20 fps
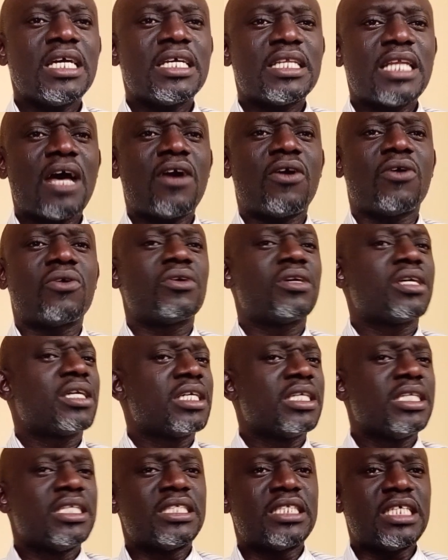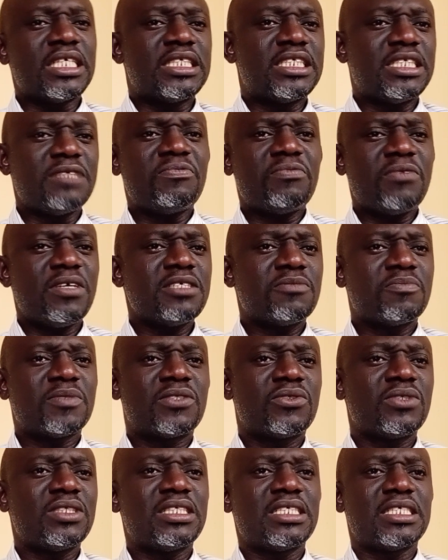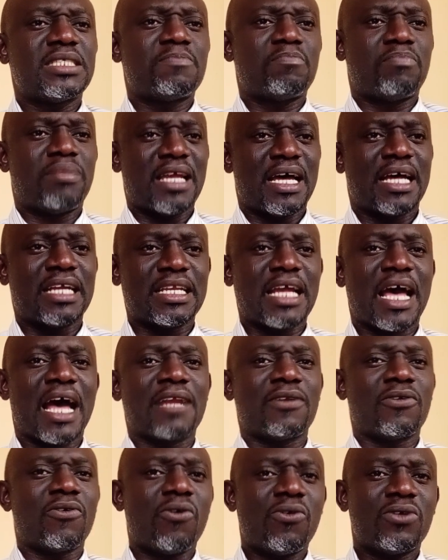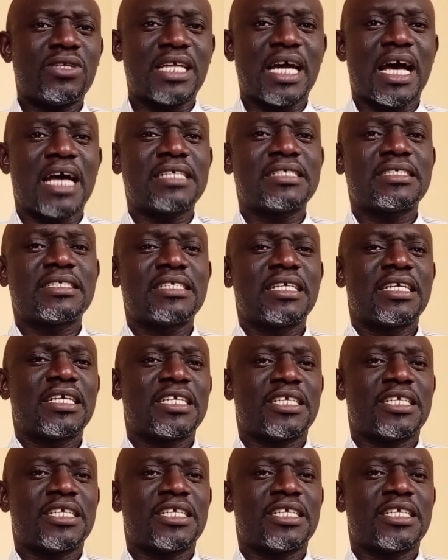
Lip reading: Now, the difference between this plan and others,